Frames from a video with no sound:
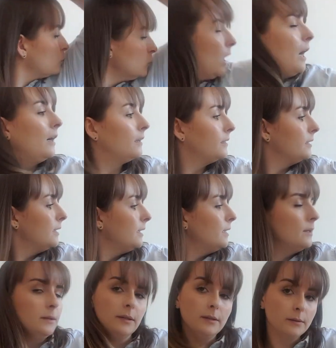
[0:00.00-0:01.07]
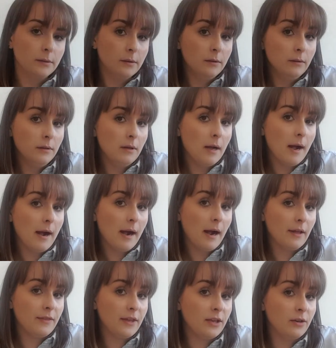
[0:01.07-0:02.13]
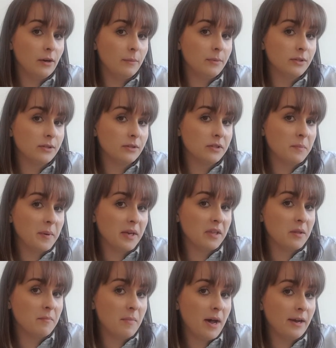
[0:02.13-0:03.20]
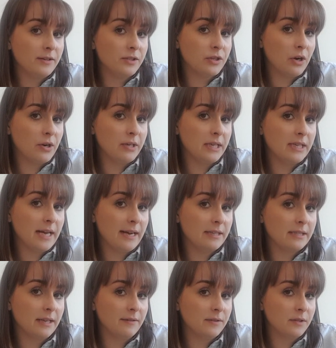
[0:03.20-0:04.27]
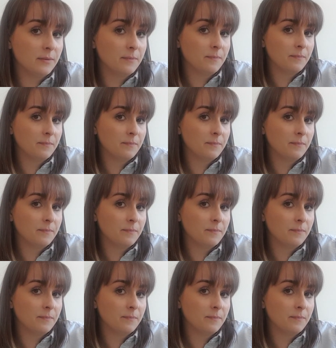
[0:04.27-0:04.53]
Mwah. I think your muscles are bigger than mine, story detectives.